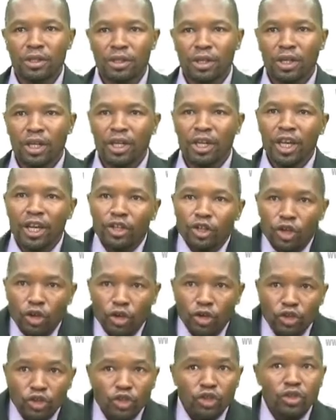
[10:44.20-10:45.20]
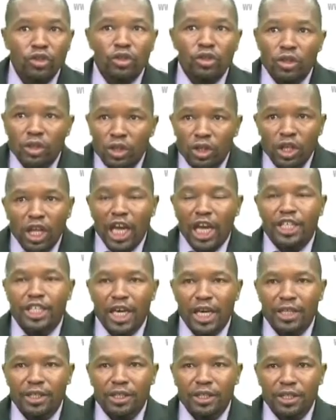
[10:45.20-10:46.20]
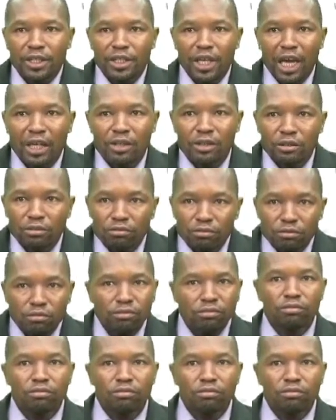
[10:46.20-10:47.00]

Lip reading: they those agents that